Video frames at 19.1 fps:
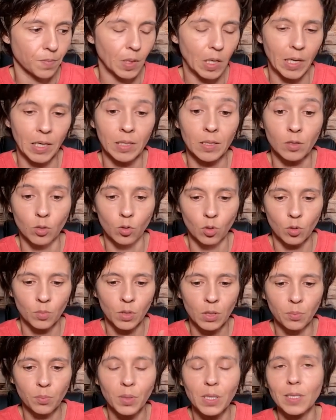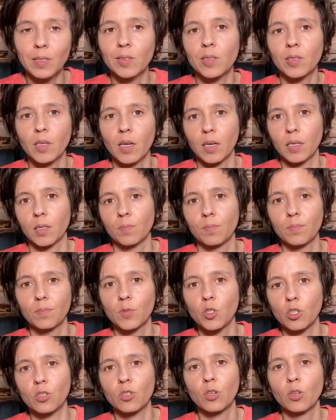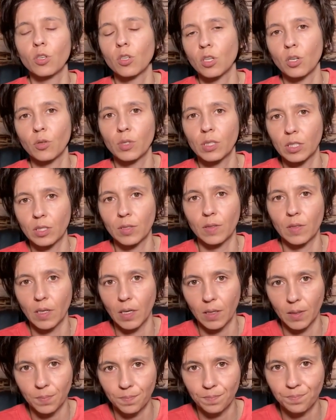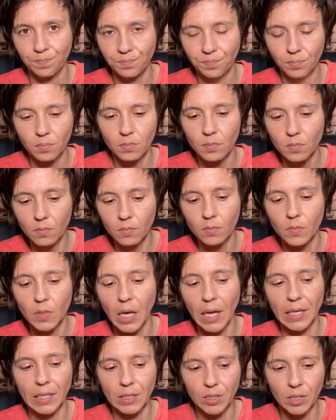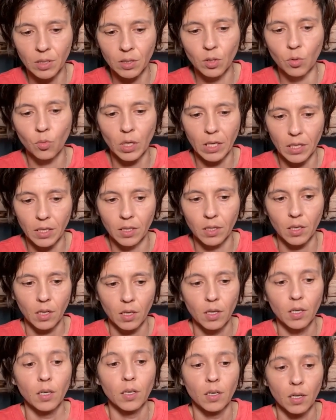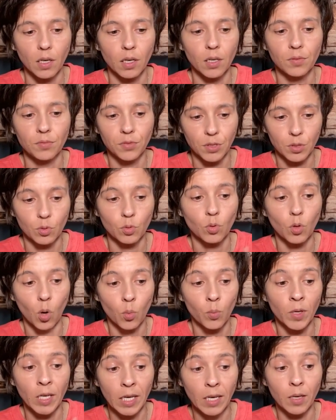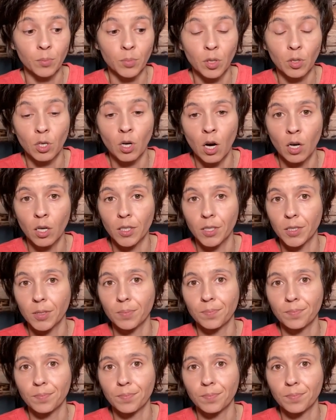kind of normal, but it's there. Just so you know, it's there. And it's in the way of you opening up your heart.